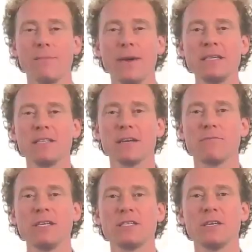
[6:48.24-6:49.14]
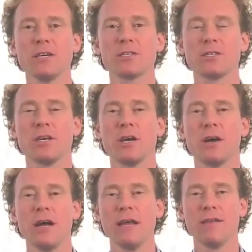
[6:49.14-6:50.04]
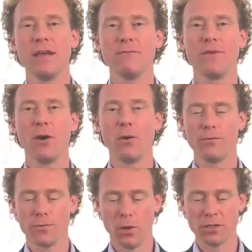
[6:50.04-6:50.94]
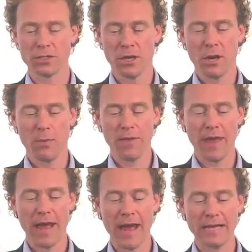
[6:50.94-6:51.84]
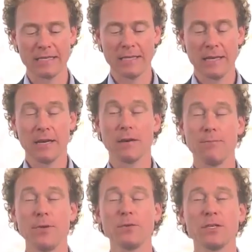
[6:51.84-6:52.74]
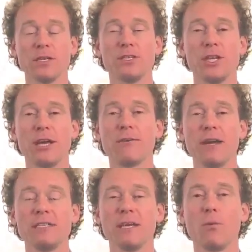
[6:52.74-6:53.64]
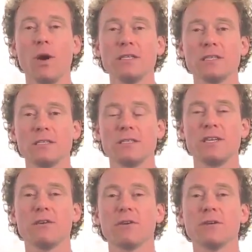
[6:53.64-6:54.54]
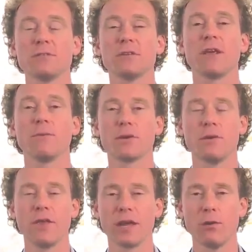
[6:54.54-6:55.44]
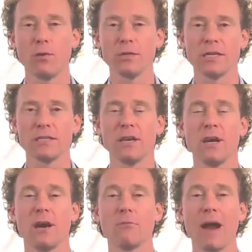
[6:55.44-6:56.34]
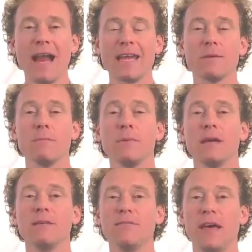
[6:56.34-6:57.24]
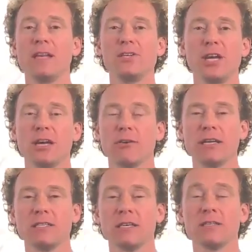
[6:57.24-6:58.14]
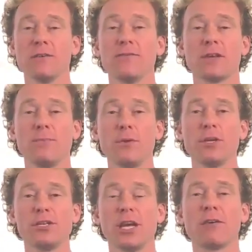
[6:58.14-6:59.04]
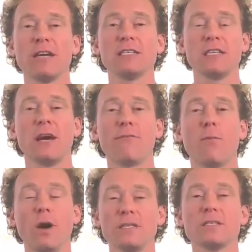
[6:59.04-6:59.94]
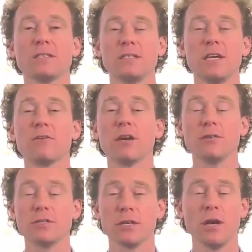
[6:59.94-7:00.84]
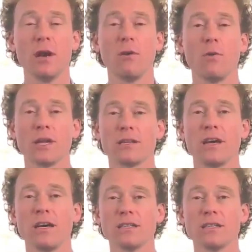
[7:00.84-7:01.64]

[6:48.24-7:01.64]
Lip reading: And the basic research involved was where they had computer generating ones and zeros. So they called it a random event generator. So if the computer generates enough ones and zeros, what it